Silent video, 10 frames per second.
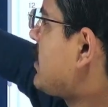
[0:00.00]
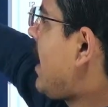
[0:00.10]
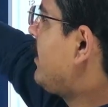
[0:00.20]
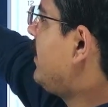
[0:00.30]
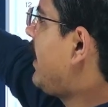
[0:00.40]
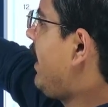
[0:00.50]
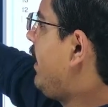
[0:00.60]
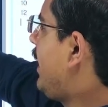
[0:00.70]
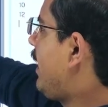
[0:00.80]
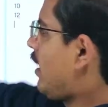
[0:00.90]
added
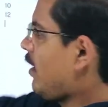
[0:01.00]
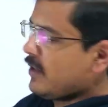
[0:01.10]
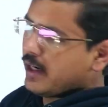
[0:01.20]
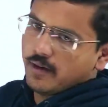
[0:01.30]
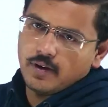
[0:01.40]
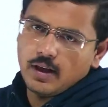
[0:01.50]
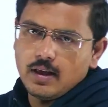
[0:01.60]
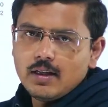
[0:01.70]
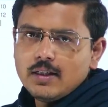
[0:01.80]
endl after every